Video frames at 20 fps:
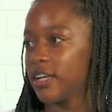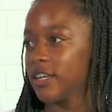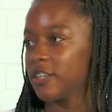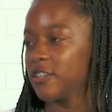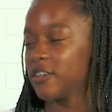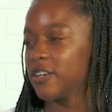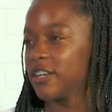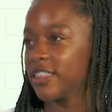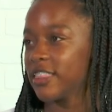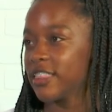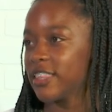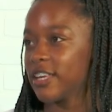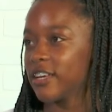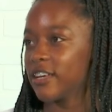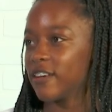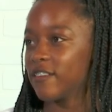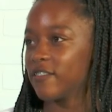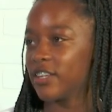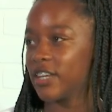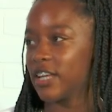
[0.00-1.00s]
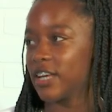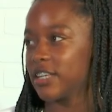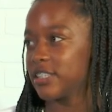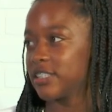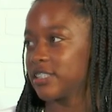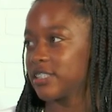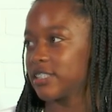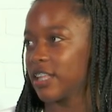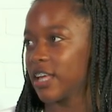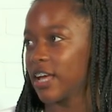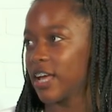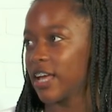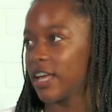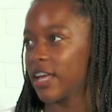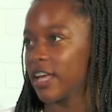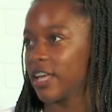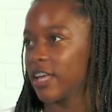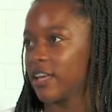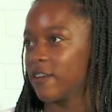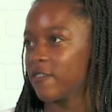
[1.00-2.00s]
you could think of it as like,
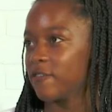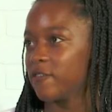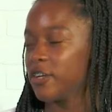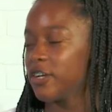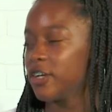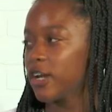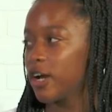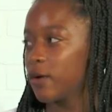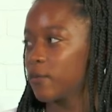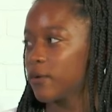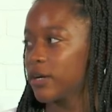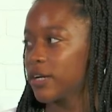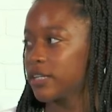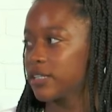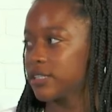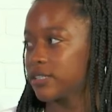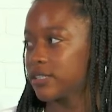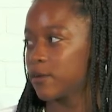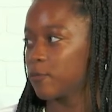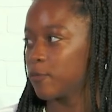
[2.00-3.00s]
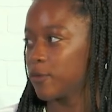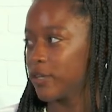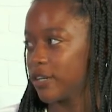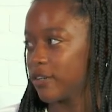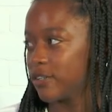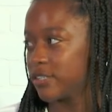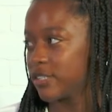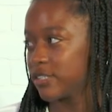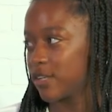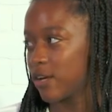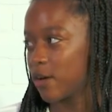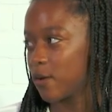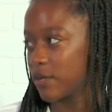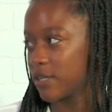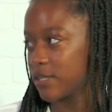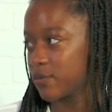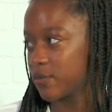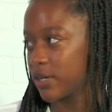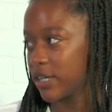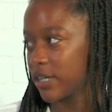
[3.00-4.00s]
if you're not working, someone else is always
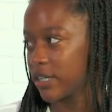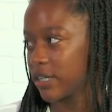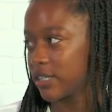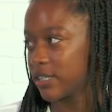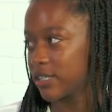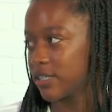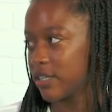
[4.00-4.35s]
working.